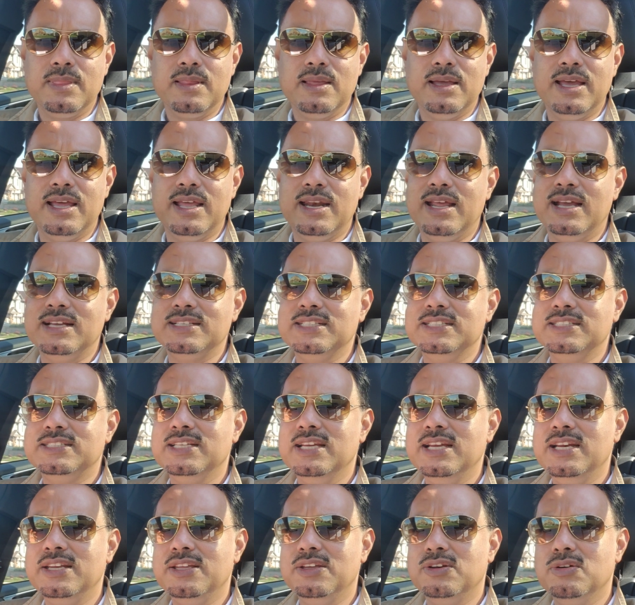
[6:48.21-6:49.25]
And as I
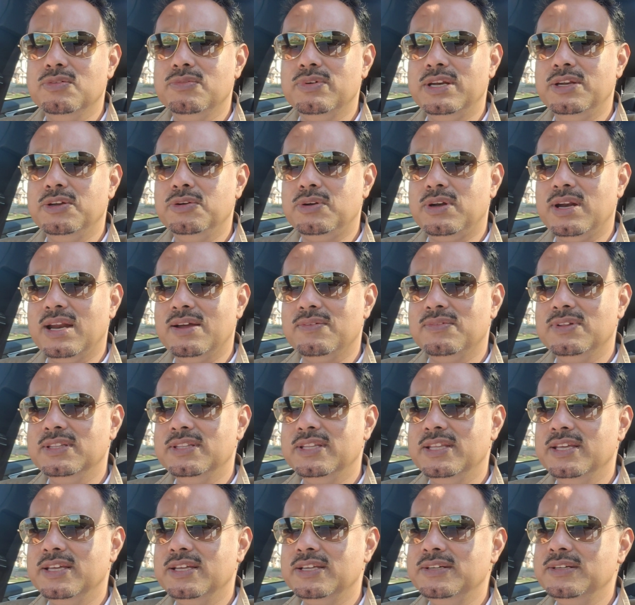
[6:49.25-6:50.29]
said, when you travel
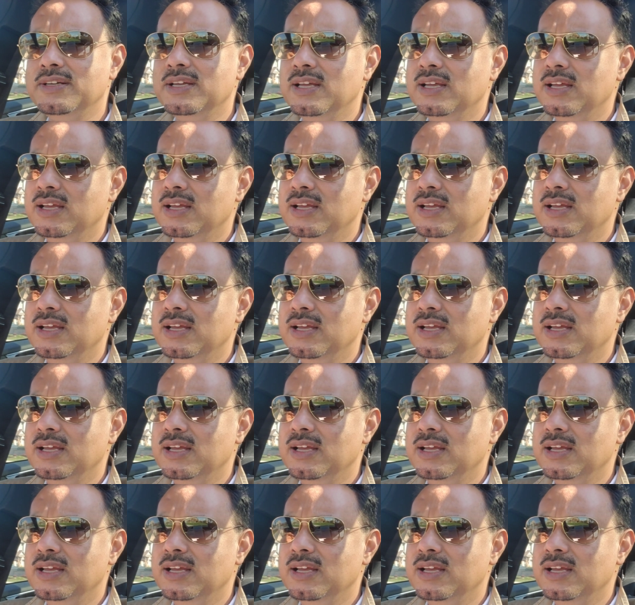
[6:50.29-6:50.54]
there,